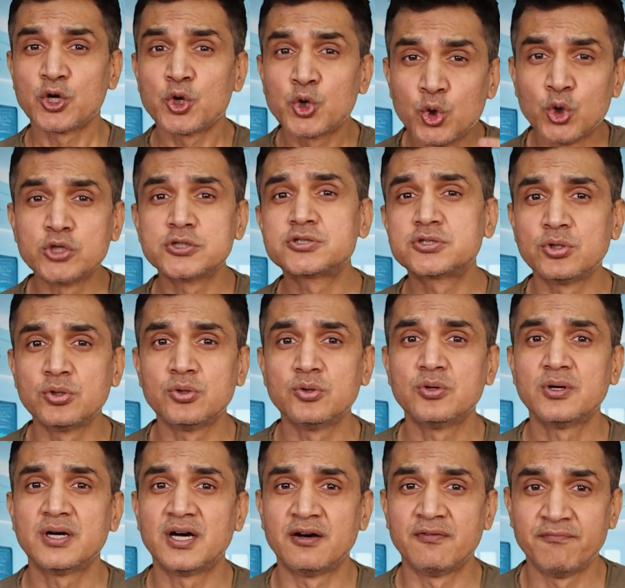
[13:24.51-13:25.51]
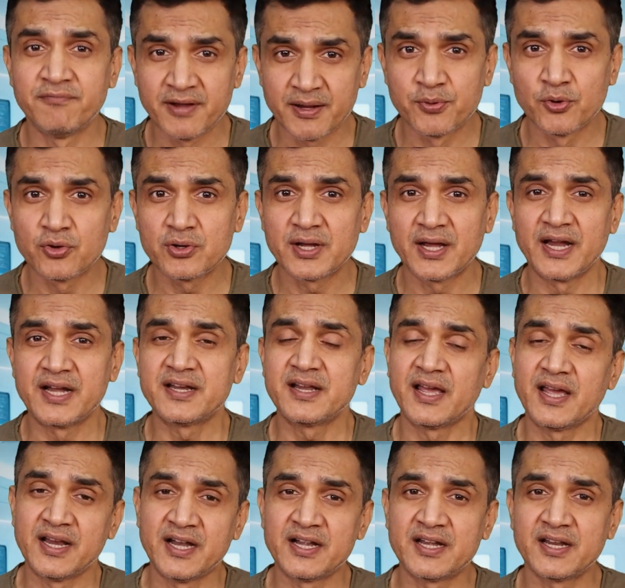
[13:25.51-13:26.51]
goes through a webhook and
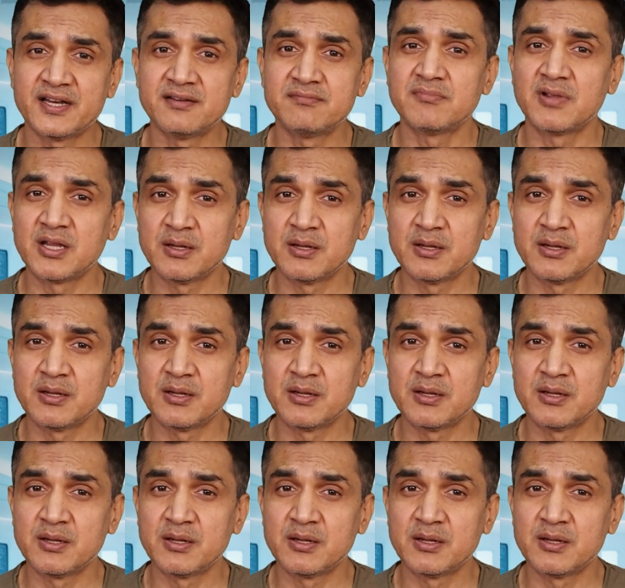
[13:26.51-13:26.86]
N10